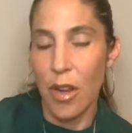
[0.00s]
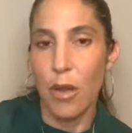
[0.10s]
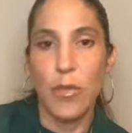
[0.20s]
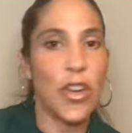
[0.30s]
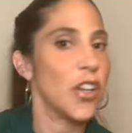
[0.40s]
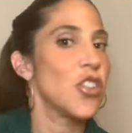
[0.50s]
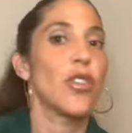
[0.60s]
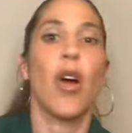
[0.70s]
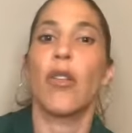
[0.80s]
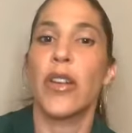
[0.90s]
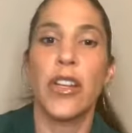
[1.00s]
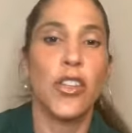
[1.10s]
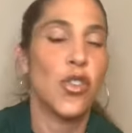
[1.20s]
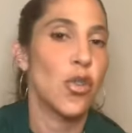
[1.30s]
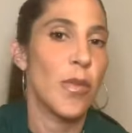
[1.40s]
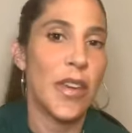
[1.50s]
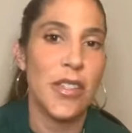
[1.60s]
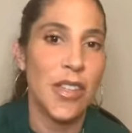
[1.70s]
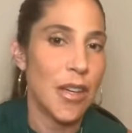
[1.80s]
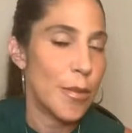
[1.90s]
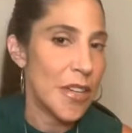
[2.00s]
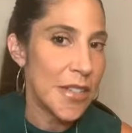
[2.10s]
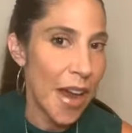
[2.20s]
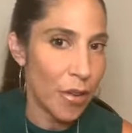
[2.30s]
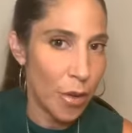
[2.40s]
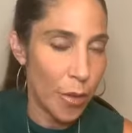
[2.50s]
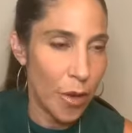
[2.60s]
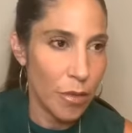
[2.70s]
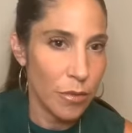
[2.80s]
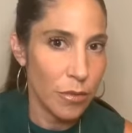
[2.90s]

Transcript: because you're already assuming it's going to be terrible,